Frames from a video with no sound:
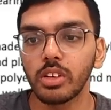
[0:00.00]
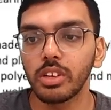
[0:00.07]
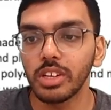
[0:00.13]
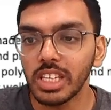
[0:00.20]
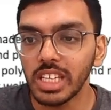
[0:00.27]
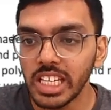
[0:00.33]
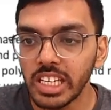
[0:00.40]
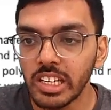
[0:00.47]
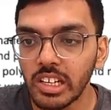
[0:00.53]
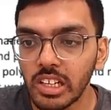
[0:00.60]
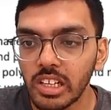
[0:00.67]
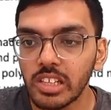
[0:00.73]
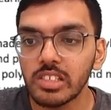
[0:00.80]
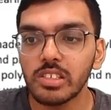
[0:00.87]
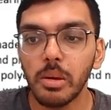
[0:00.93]

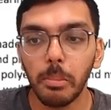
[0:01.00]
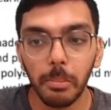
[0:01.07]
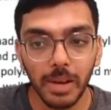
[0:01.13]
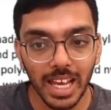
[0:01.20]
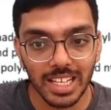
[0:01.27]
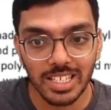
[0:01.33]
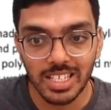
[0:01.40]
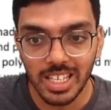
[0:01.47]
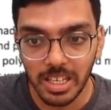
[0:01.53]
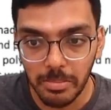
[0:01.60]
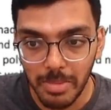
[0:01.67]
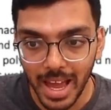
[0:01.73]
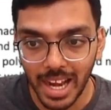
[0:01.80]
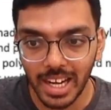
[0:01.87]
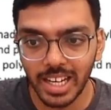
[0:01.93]
needles, plastic
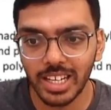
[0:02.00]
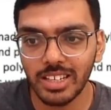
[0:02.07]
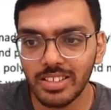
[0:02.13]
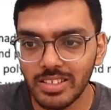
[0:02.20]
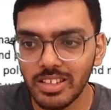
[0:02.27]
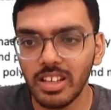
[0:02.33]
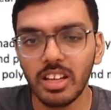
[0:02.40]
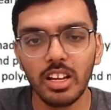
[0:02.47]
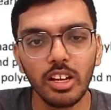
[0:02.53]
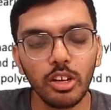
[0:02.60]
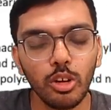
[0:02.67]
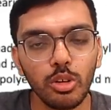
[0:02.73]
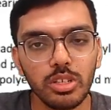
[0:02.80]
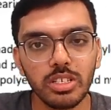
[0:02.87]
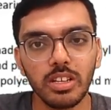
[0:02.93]
mallets,
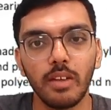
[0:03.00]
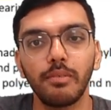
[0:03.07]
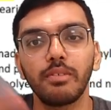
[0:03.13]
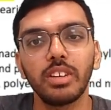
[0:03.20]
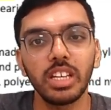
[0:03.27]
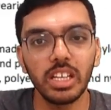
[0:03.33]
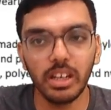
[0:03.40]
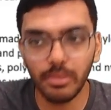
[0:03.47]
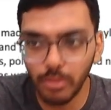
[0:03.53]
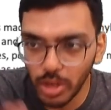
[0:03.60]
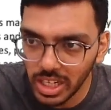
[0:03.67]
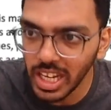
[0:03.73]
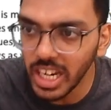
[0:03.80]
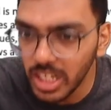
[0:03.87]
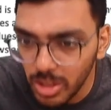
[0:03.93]
stuff needed for
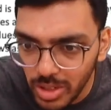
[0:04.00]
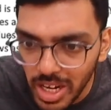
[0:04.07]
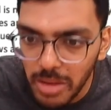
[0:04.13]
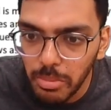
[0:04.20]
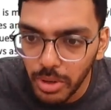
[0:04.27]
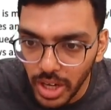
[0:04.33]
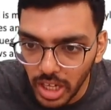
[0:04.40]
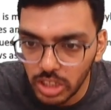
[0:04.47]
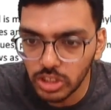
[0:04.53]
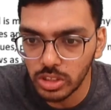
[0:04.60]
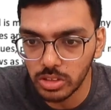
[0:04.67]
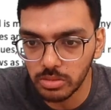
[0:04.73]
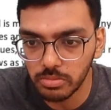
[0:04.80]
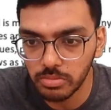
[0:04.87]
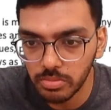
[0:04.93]
day-to-day
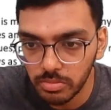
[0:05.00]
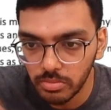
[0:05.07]
production.